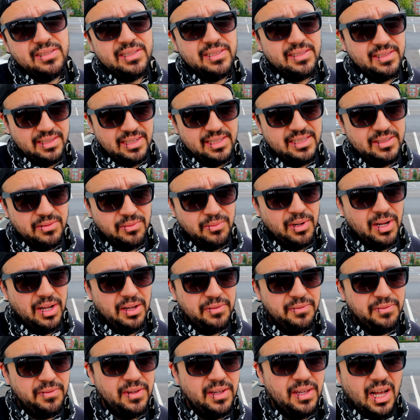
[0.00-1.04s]
It's it's
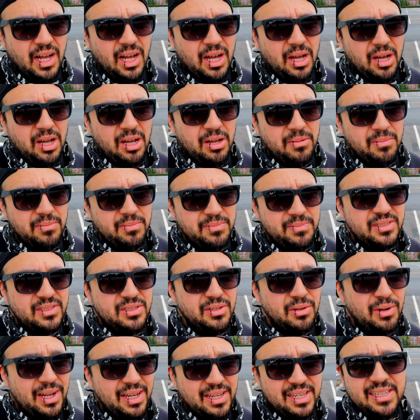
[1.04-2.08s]
rough. Um,
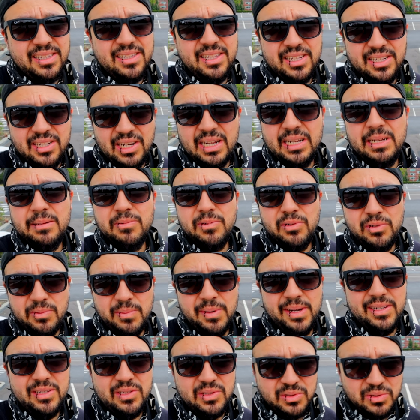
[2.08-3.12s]
so I did end up going
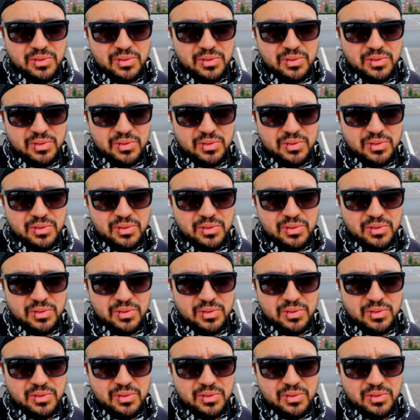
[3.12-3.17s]
back to